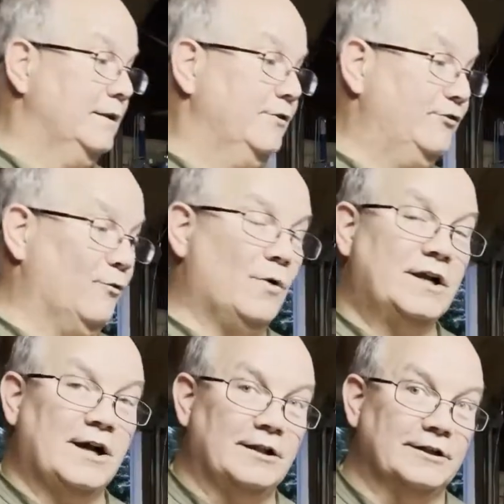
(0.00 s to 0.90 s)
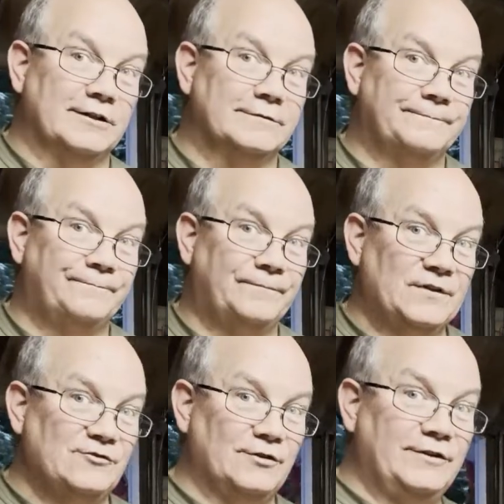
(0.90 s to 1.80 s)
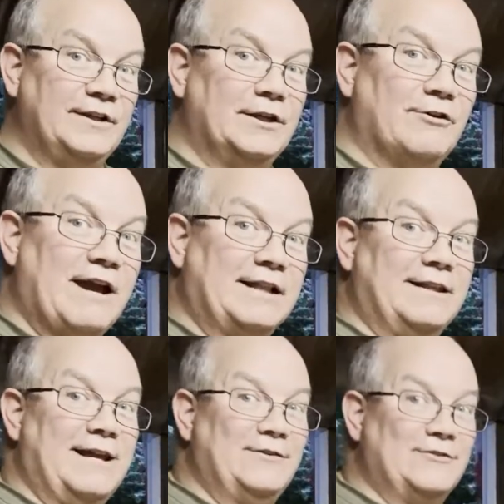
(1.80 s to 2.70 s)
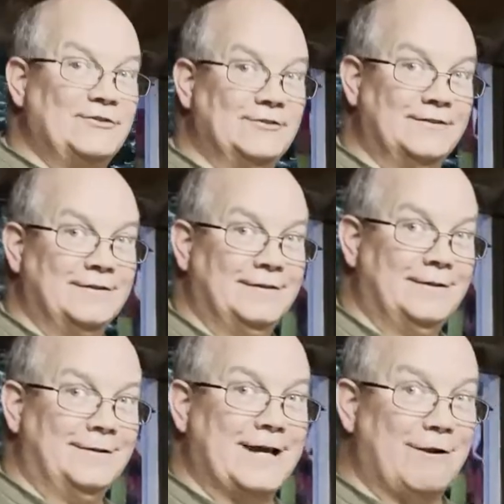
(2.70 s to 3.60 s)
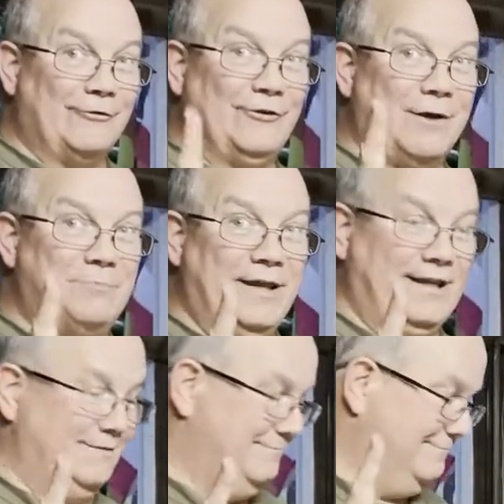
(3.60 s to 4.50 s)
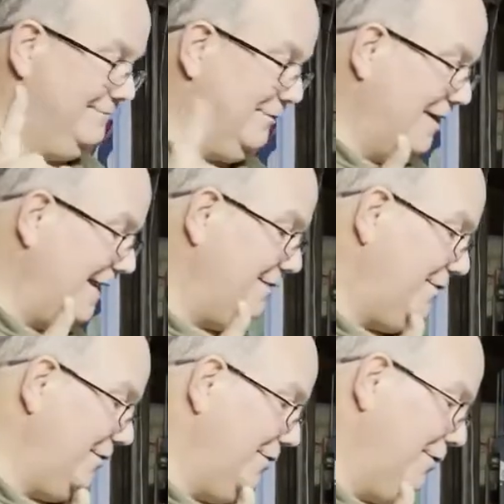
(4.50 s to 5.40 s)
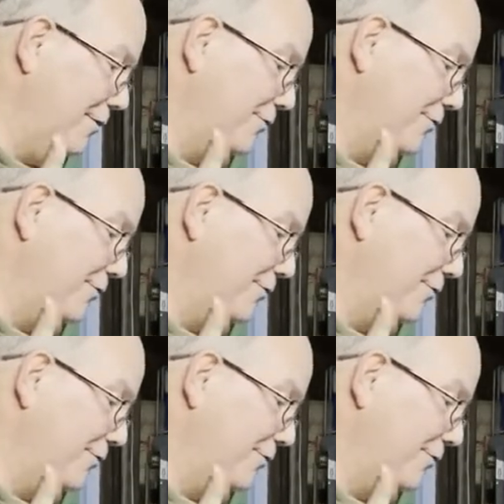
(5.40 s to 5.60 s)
So what color should the cracked ice countertop be? All right, your,